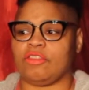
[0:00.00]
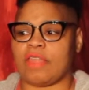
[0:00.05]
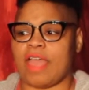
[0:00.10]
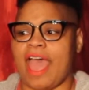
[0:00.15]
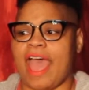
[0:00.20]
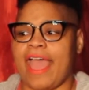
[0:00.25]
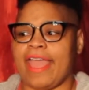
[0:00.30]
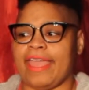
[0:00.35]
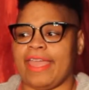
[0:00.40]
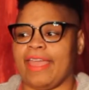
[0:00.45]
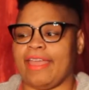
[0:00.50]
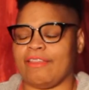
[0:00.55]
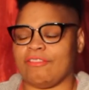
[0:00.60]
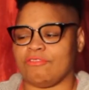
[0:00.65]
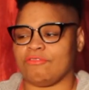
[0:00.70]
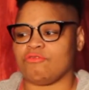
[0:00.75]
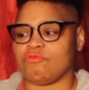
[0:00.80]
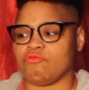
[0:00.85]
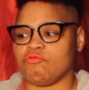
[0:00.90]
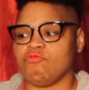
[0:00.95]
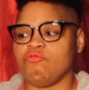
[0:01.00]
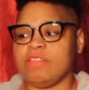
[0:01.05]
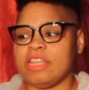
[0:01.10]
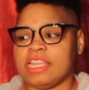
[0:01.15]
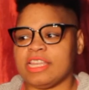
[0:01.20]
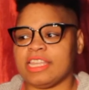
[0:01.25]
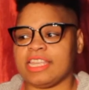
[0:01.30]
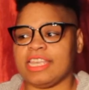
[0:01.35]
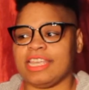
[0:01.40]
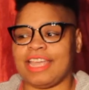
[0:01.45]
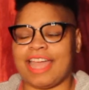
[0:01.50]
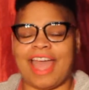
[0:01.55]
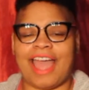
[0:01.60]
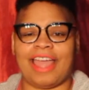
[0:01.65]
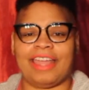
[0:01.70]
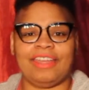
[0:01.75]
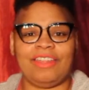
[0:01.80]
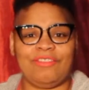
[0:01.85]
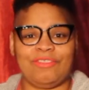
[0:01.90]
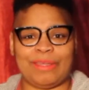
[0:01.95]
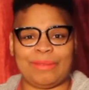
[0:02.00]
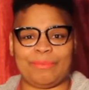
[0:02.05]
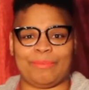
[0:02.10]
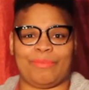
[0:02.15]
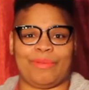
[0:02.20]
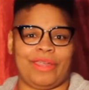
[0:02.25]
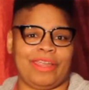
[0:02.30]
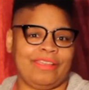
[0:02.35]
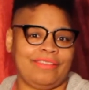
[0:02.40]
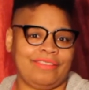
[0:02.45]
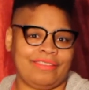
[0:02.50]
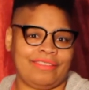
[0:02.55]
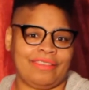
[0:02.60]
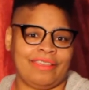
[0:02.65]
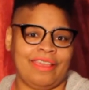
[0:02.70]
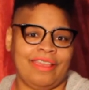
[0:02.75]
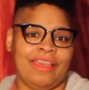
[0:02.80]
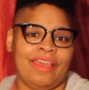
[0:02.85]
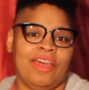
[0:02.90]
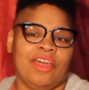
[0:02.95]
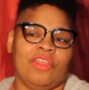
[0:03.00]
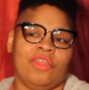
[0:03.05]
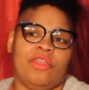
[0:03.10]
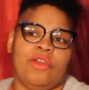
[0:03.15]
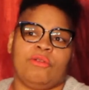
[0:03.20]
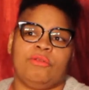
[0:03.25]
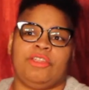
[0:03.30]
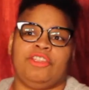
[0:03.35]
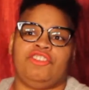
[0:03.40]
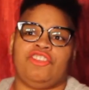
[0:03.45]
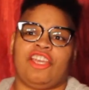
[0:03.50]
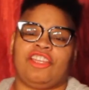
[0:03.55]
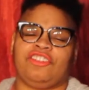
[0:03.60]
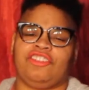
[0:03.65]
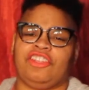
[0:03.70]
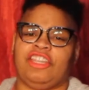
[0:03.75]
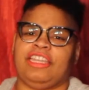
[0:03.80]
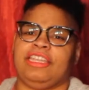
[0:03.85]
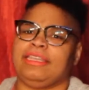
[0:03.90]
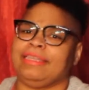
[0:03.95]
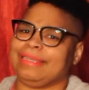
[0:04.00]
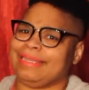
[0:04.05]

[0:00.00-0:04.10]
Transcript: I really kind of embraced the rejection.